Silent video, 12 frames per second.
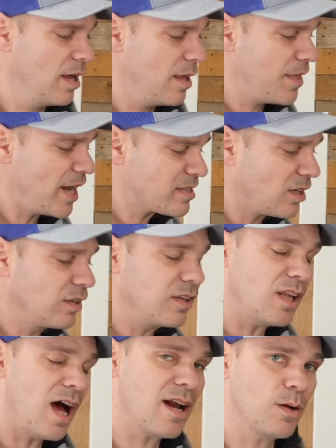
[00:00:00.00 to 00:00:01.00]
That's a
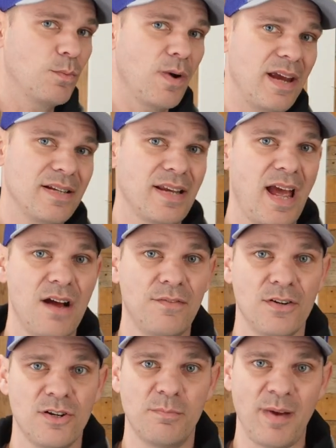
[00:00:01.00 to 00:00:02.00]
lot of weight to have
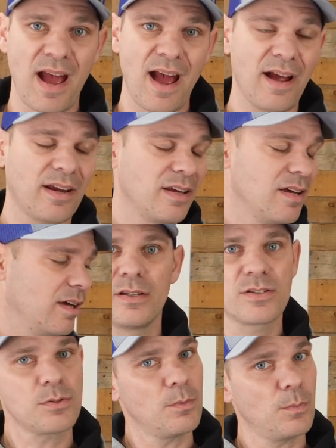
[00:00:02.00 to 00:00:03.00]
on your back.
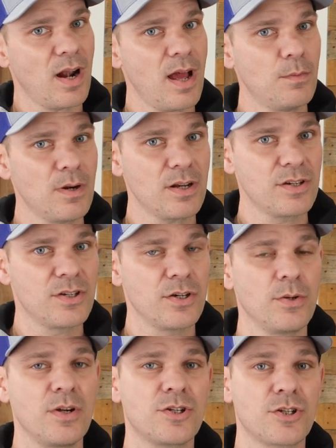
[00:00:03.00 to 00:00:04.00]
So what I wanted to
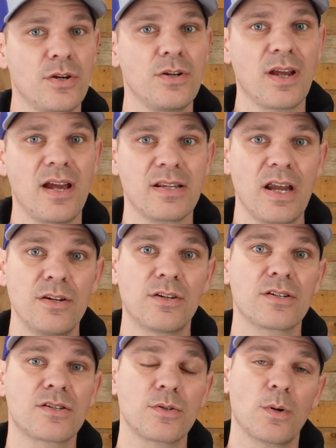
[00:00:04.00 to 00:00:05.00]
do is show you guys how you
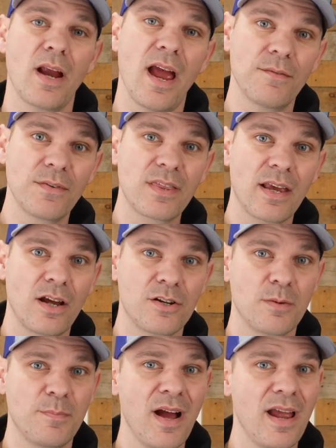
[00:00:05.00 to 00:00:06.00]
can store everything on
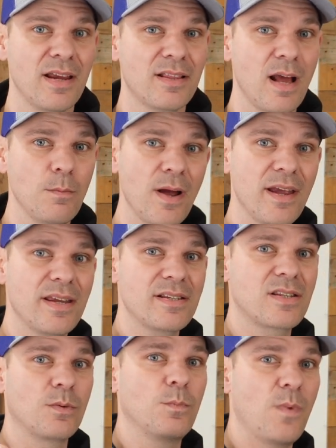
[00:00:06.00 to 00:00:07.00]
your bike. That way it
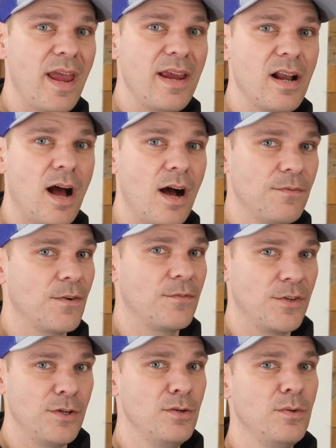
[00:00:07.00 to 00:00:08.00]
gets the weight off
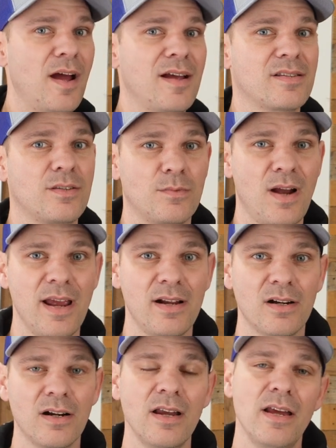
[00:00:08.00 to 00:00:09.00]
of you as the
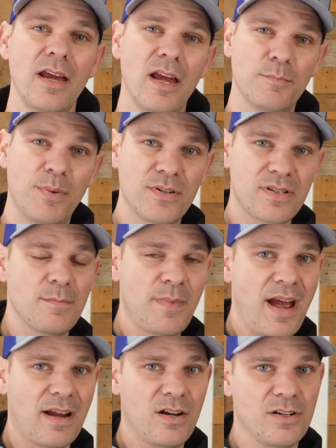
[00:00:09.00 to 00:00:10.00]
rider and puts it
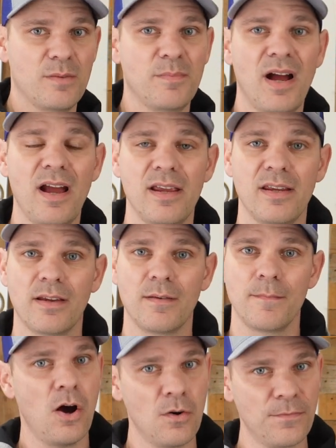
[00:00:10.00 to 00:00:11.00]
back on your bike.
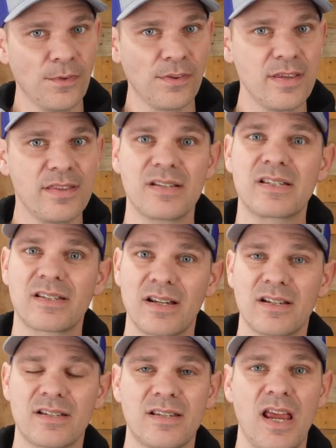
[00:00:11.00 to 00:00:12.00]
Hopefully this is
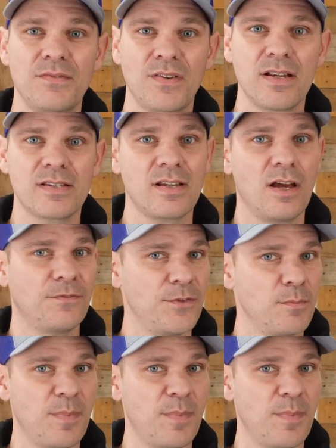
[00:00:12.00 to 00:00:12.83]
gonna save us a few